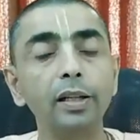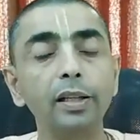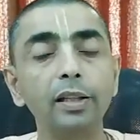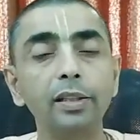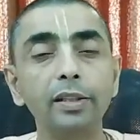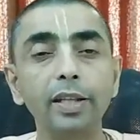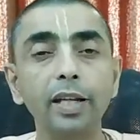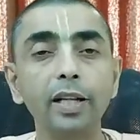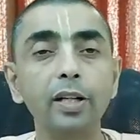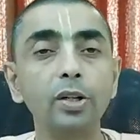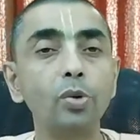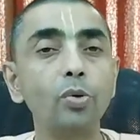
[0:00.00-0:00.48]

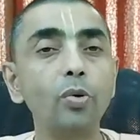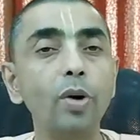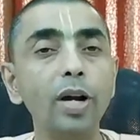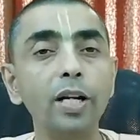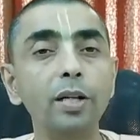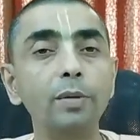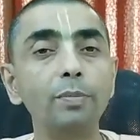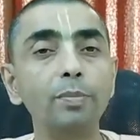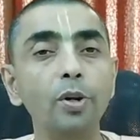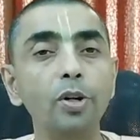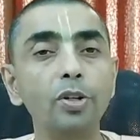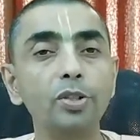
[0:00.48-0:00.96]
then
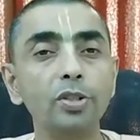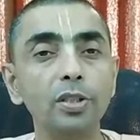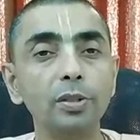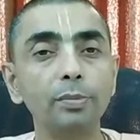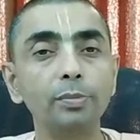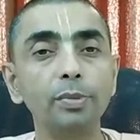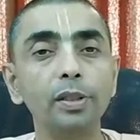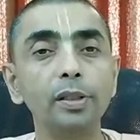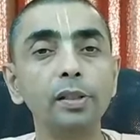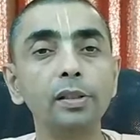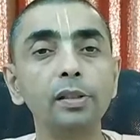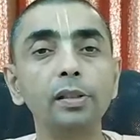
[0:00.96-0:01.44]
quite
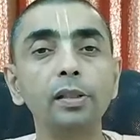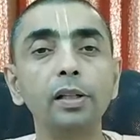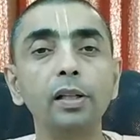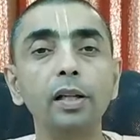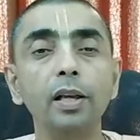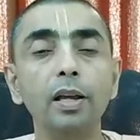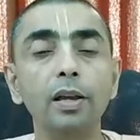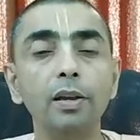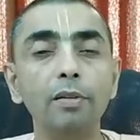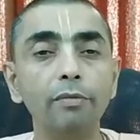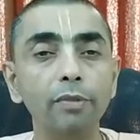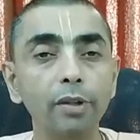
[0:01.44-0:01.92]
possible
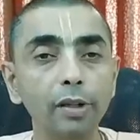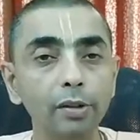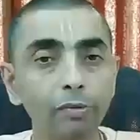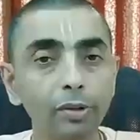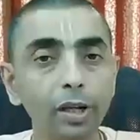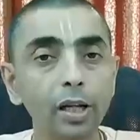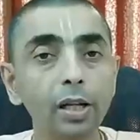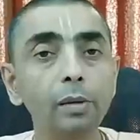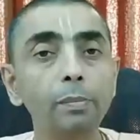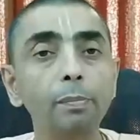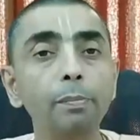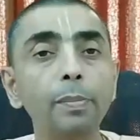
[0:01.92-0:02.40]
we
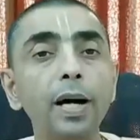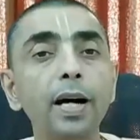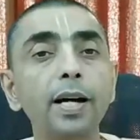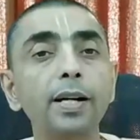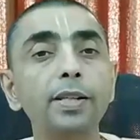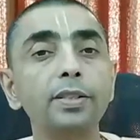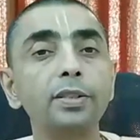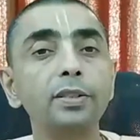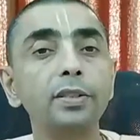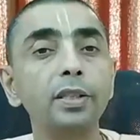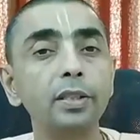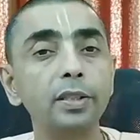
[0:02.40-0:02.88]
will
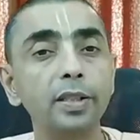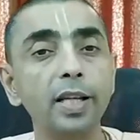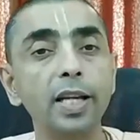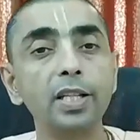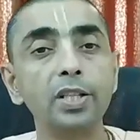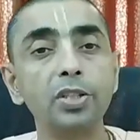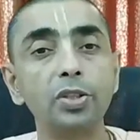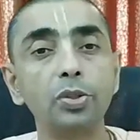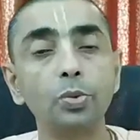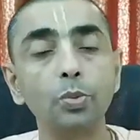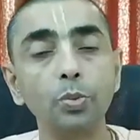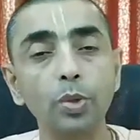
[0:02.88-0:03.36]
pass the
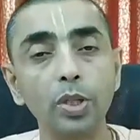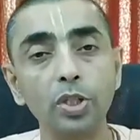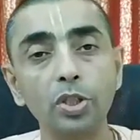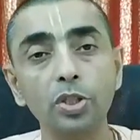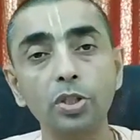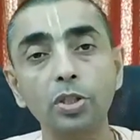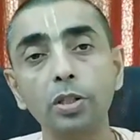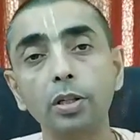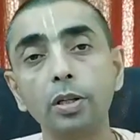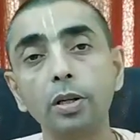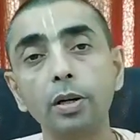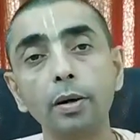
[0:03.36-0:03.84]
test which